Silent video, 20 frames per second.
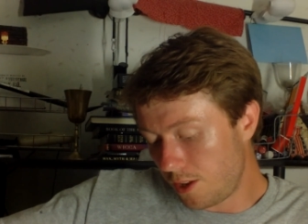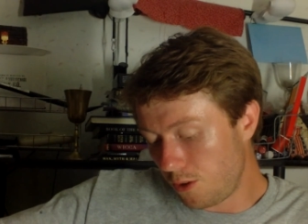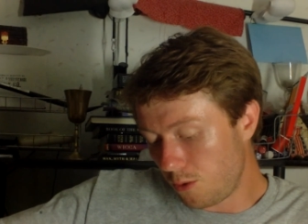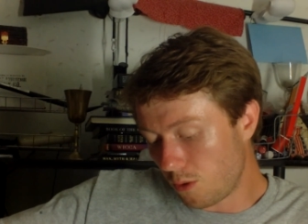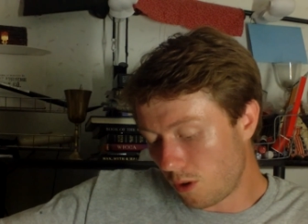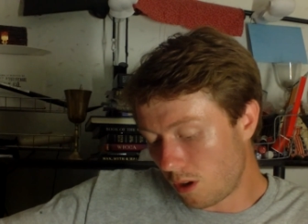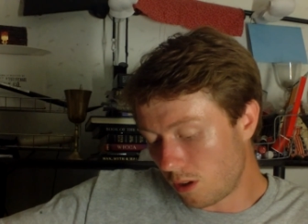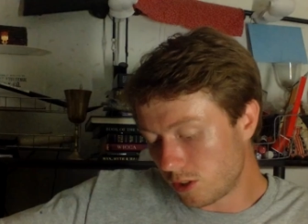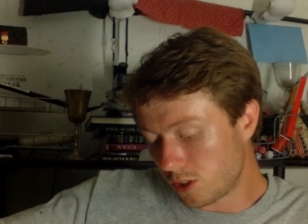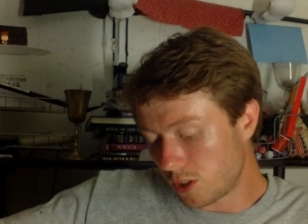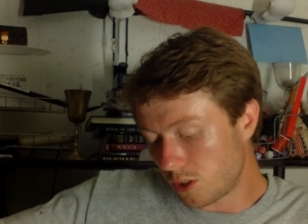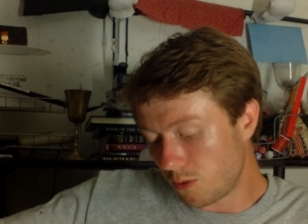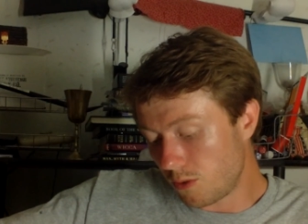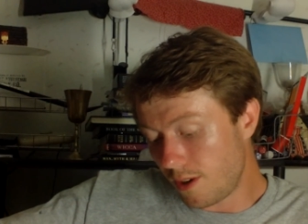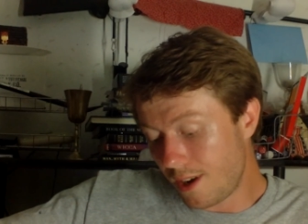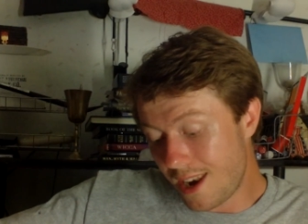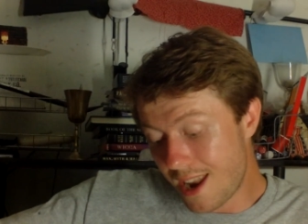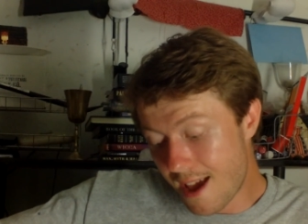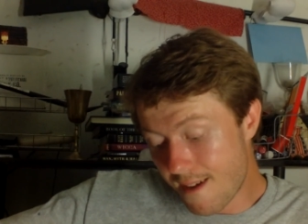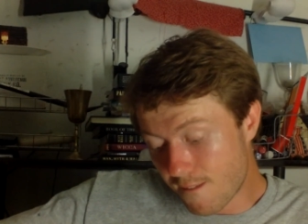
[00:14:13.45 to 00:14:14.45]
and you also
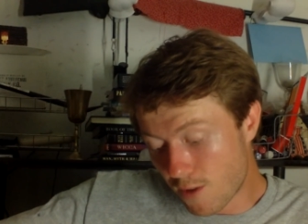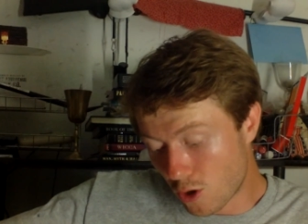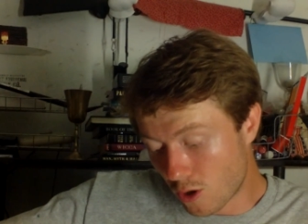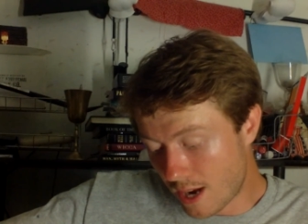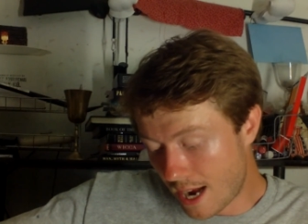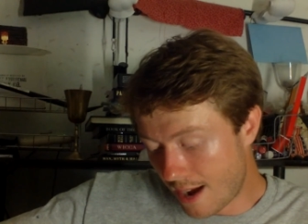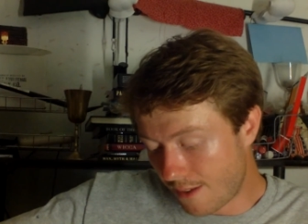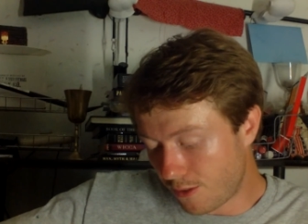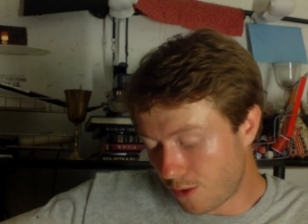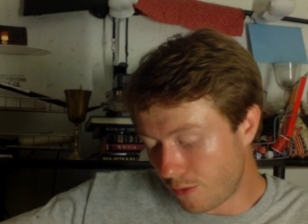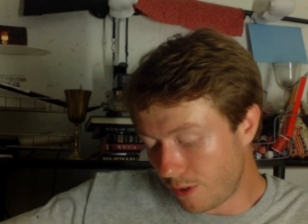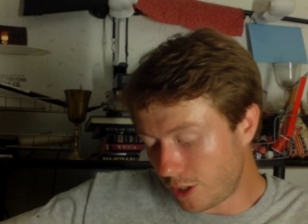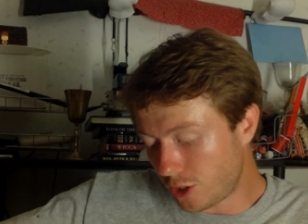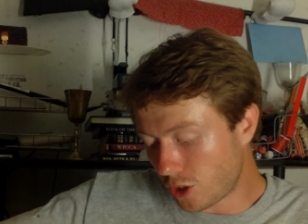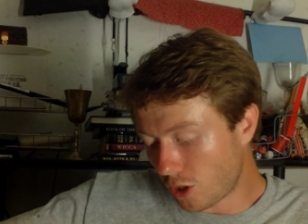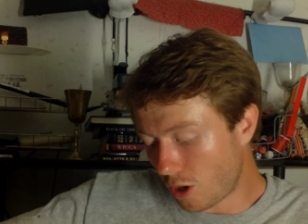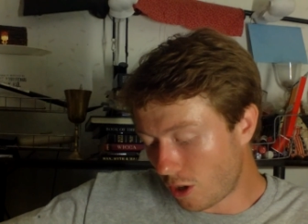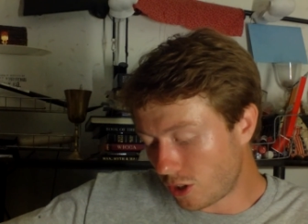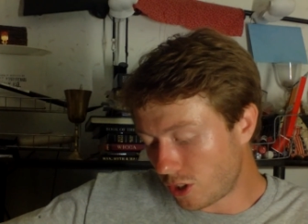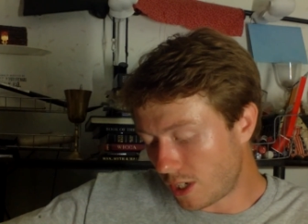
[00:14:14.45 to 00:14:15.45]
never have to
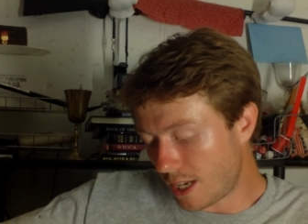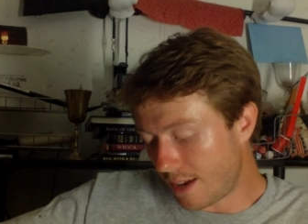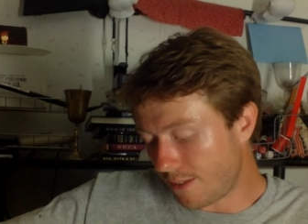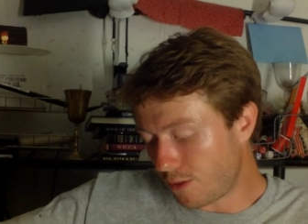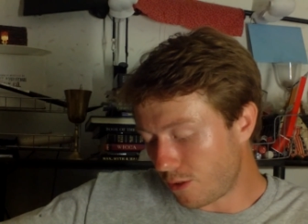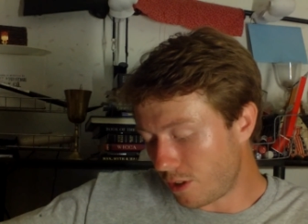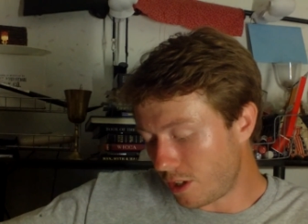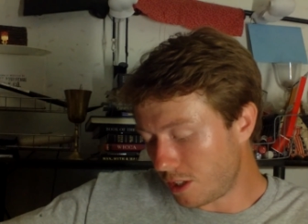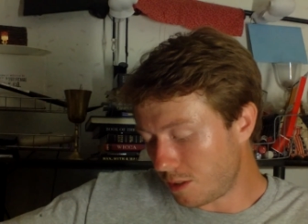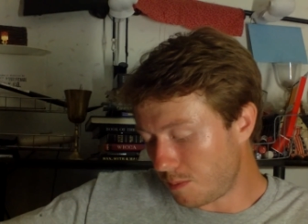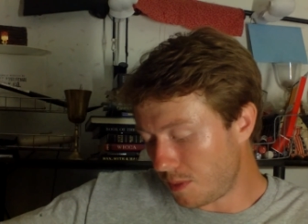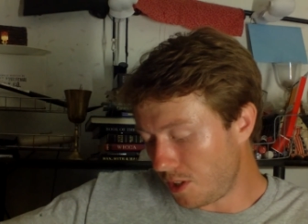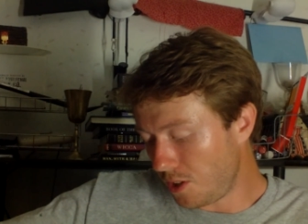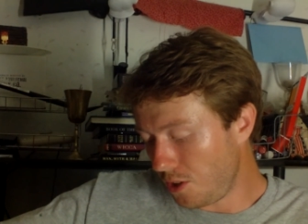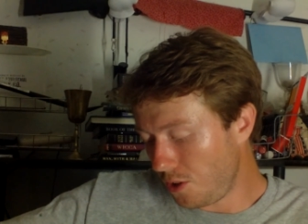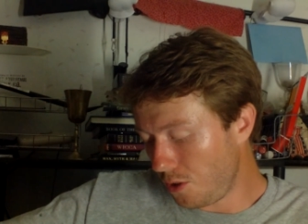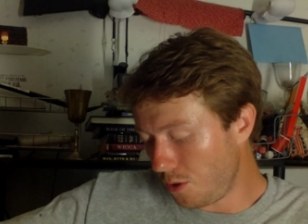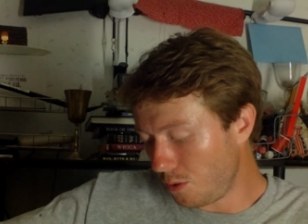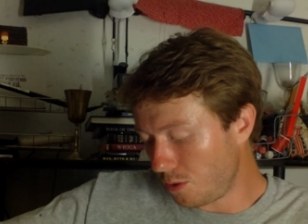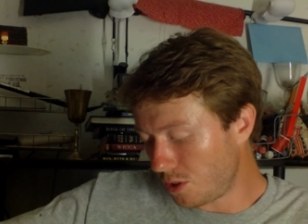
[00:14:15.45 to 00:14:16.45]
recharge it after it has
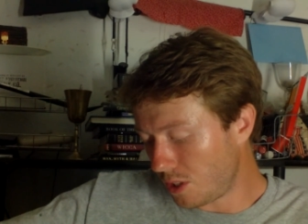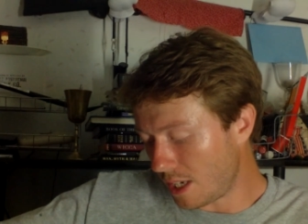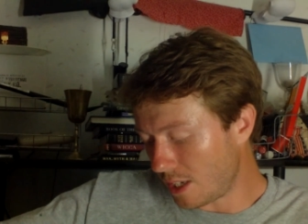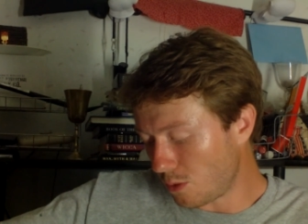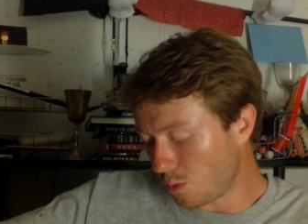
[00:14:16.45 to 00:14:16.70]
been used,